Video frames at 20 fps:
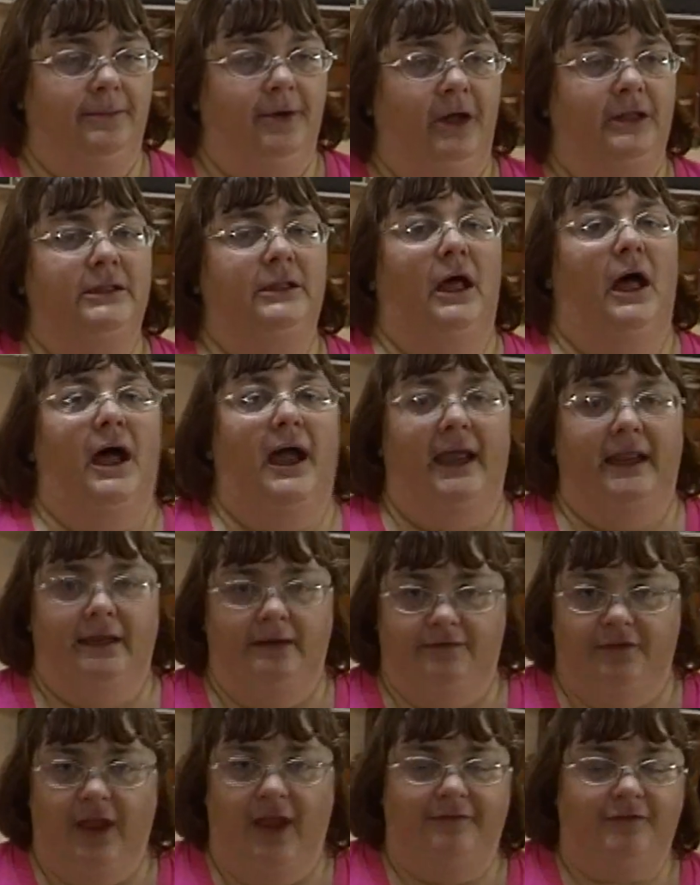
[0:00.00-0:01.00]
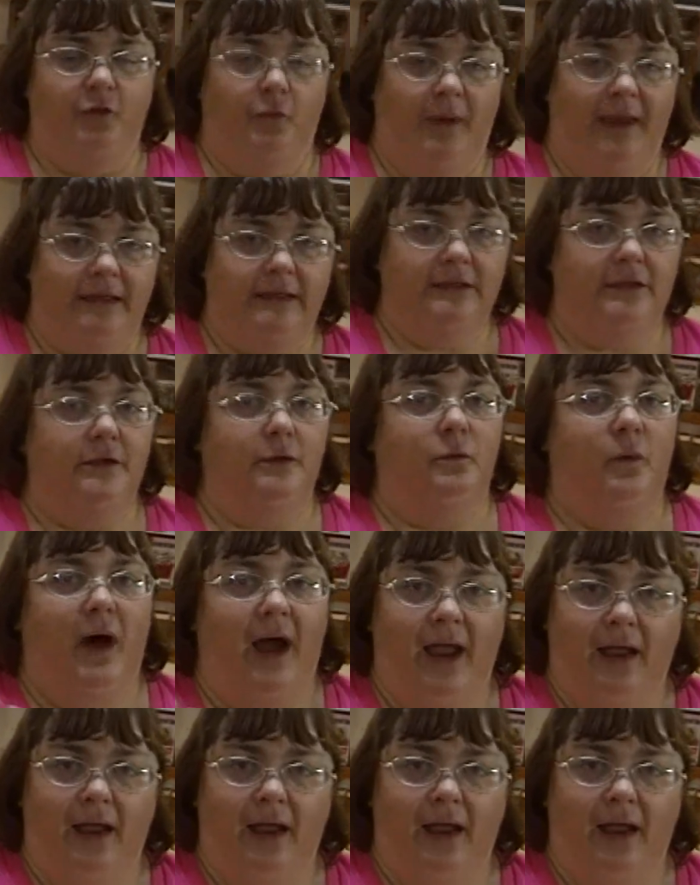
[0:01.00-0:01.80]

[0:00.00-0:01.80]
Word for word: them online if you have to wait a little